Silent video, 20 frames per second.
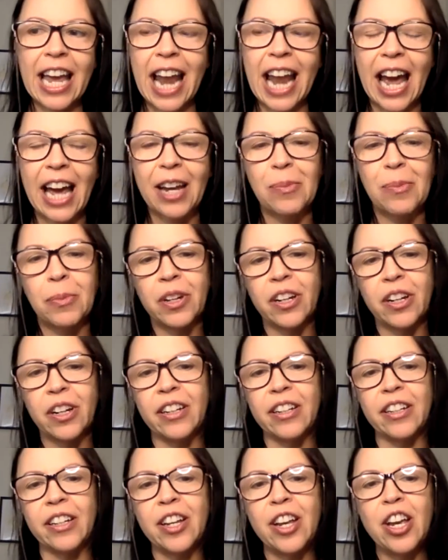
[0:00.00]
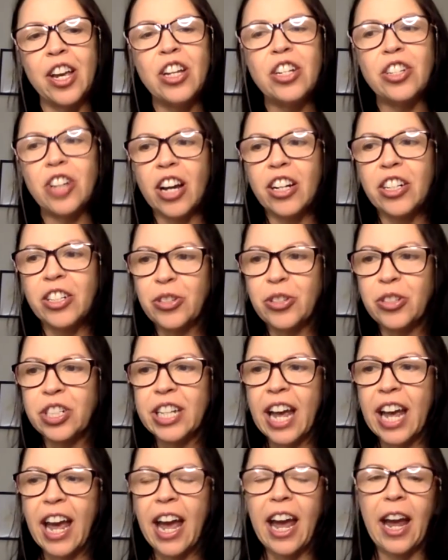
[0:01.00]
and I'm going to talk to you
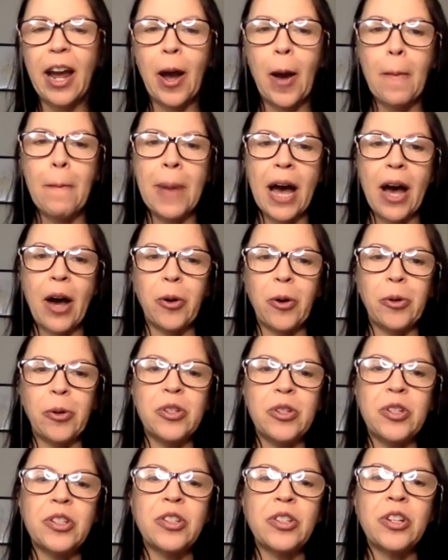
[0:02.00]
today about